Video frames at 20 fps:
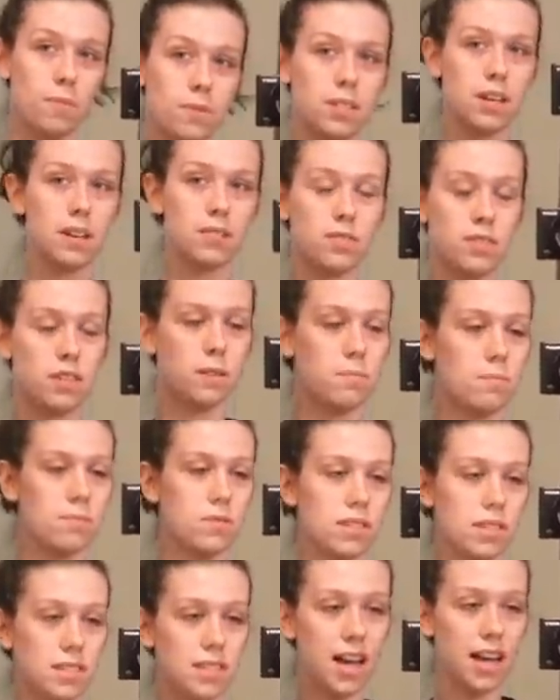yourself some
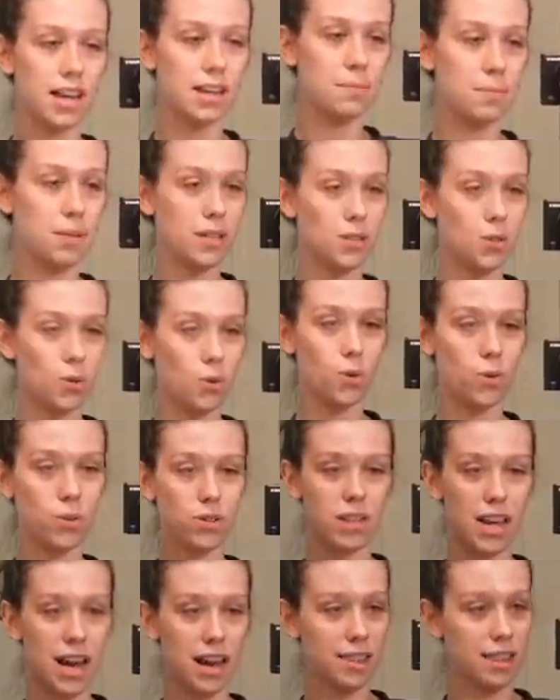sustainably
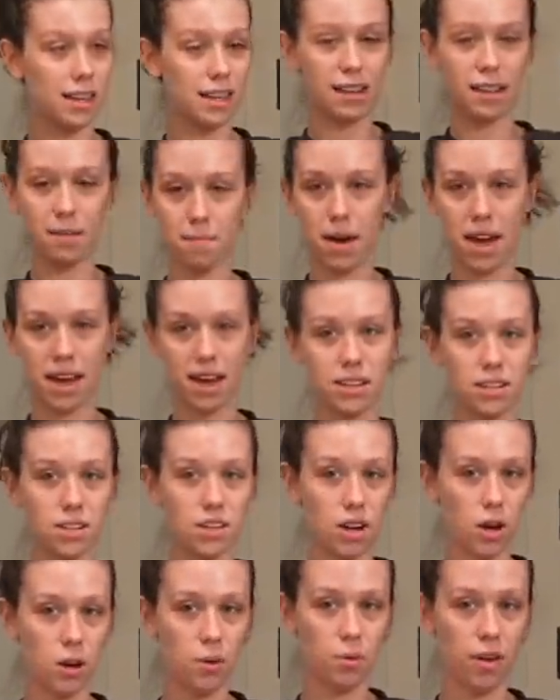sourced, ethically made
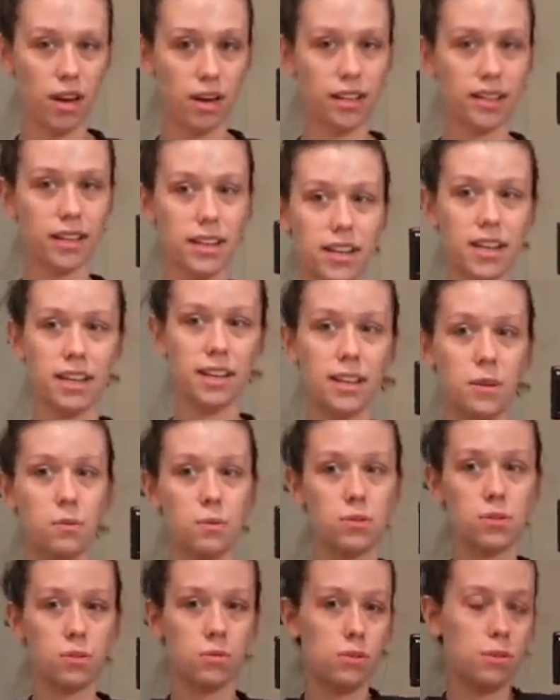clothing that
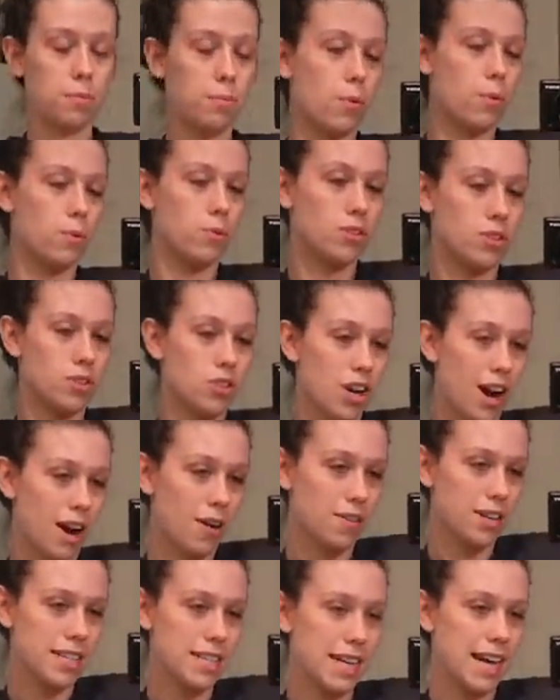also supports a
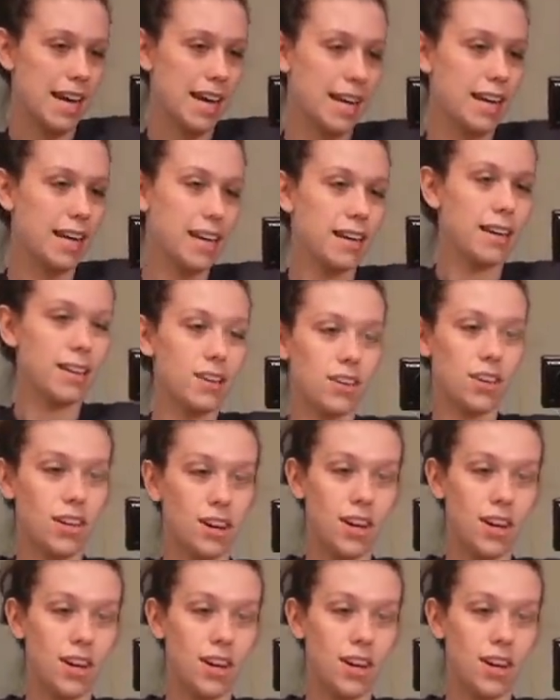charity, you